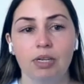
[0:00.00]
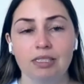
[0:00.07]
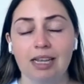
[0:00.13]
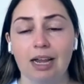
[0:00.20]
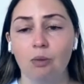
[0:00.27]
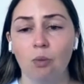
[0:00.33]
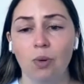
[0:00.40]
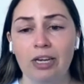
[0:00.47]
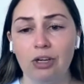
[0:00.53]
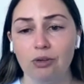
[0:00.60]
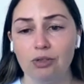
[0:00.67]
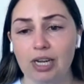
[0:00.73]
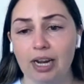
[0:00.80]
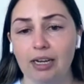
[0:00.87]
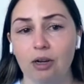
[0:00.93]
But it's like
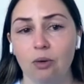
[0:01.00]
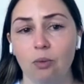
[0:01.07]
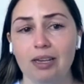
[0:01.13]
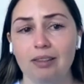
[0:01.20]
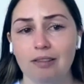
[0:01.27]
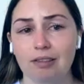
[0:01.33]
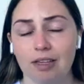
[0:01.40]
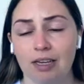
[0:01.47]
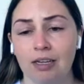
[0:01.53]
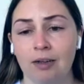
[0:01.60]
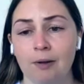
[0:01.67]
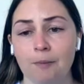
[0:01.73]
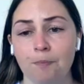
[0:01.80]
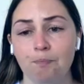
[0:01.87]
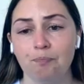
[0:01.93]
when you take away the
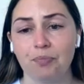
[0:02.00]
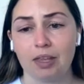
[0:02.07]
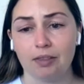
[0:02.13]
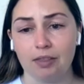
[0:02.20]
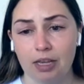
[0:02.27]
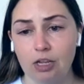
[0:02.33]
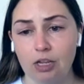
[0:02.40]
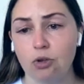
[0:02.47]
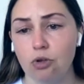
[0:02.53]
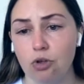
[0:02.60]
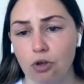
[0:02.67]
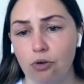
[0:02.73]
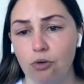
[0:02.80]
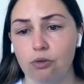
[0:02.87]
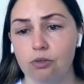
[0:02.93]
thing that
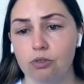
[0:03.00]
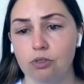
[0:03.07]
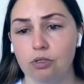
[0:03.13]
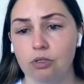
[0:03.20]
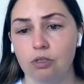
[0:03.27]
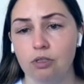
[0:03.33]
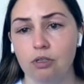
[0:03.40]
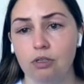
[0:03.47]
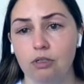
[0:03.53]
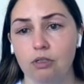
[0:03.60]
you use